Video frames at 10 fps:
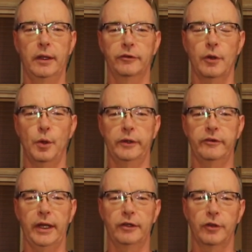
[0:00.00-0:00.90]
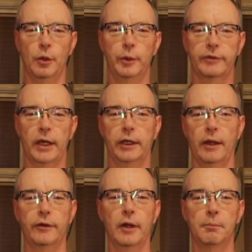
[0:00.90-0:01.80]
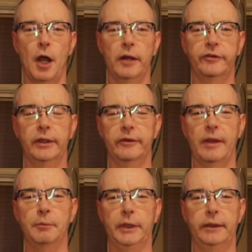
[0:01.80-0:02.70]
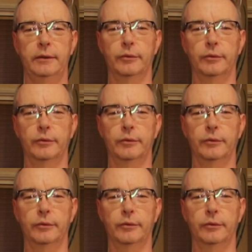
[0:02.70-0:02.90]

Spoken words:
So on today's show, we've got another unboxing, assembly,